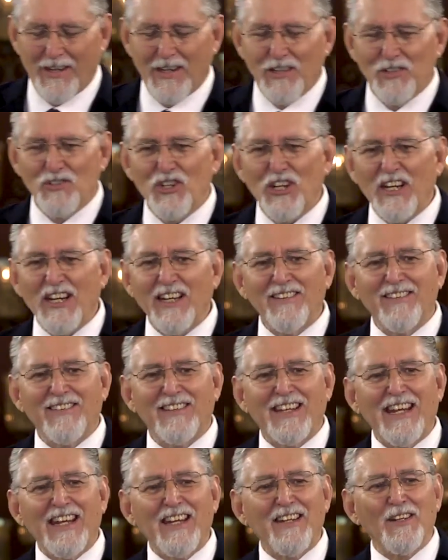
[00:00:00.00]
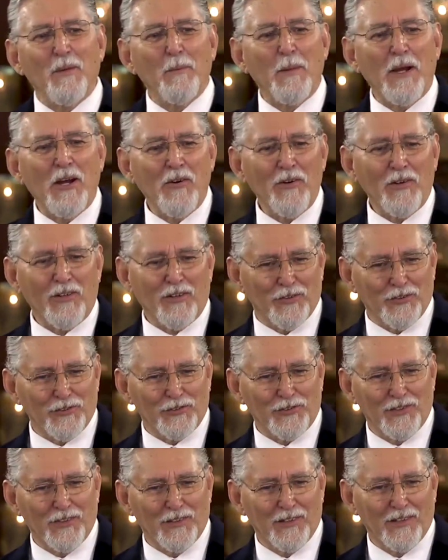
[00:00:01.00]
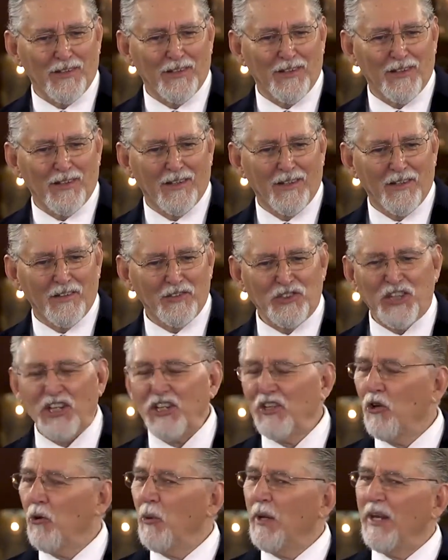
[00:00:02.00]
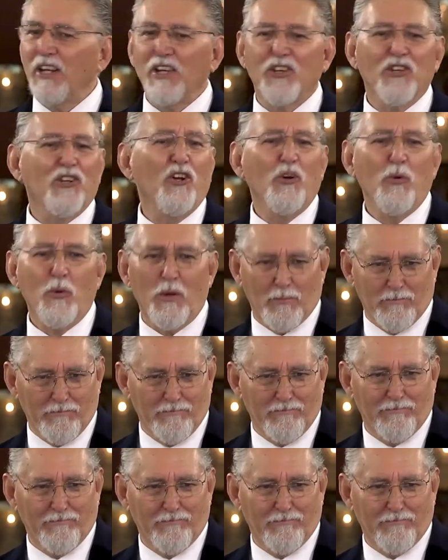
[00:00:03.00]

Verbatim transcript: She had seen the miracles, she knew he could do them.